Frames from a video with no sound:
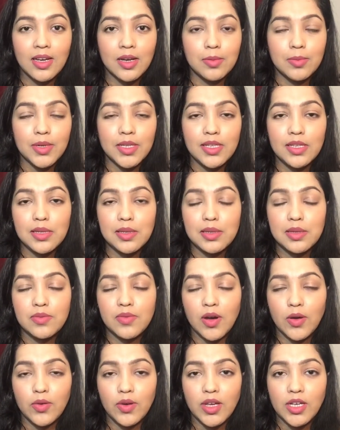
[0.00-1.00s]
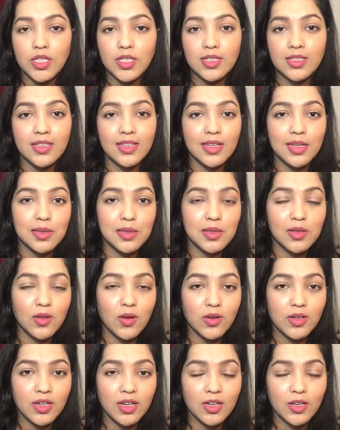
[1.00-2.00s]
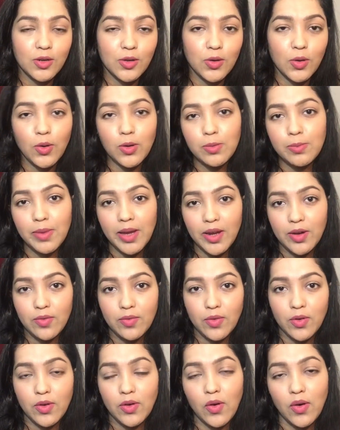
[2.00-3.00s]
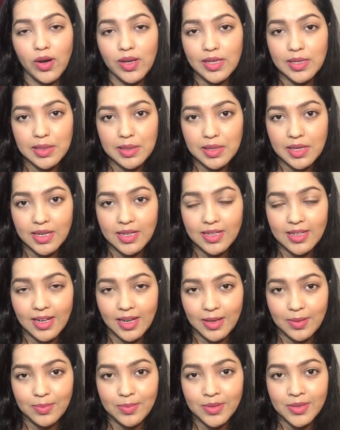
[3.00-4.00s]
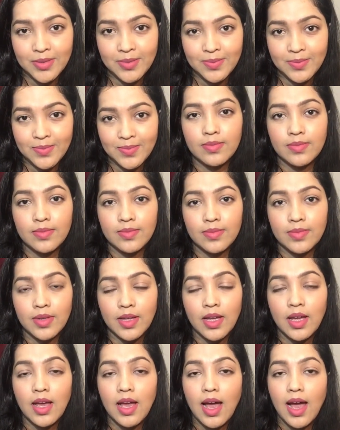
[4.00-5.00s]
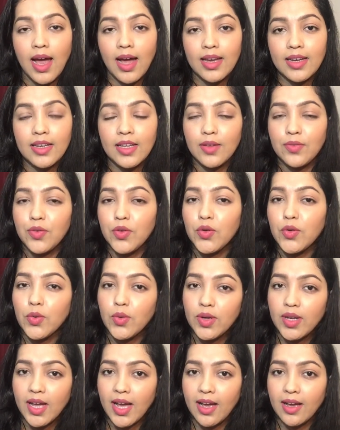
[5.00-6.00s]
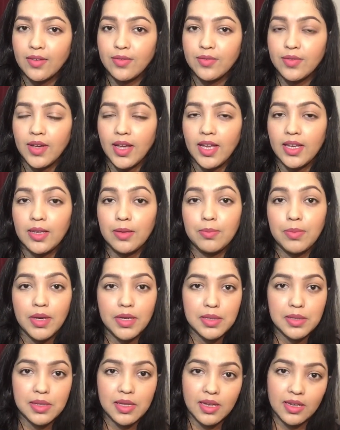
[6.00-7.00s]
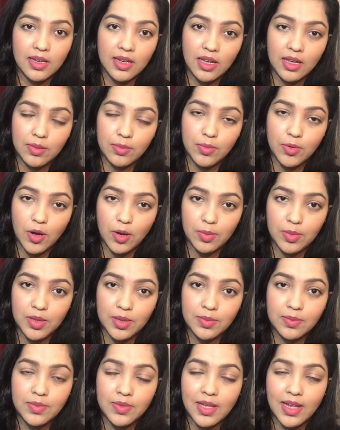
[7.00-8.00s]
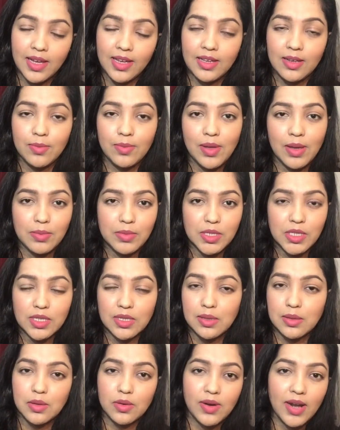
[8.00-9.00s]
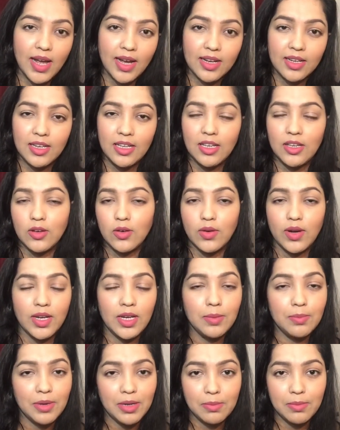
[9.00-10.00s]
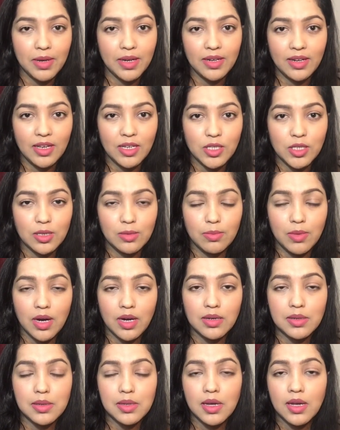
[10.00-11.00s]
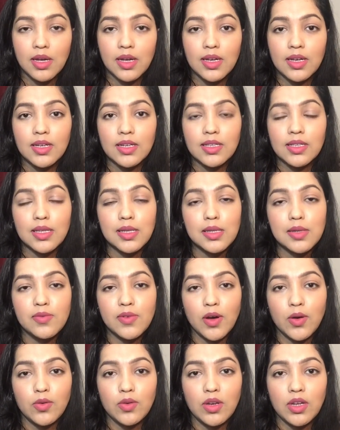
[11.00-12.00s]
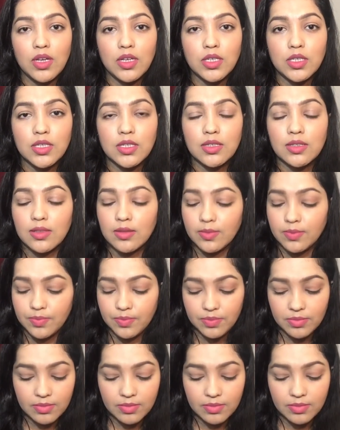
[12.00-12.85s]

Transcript: but this foundation is not at all meant for oily skin type. And if you don't have any big skin problem like blemishes or acne or any pigmentation marks, this foundation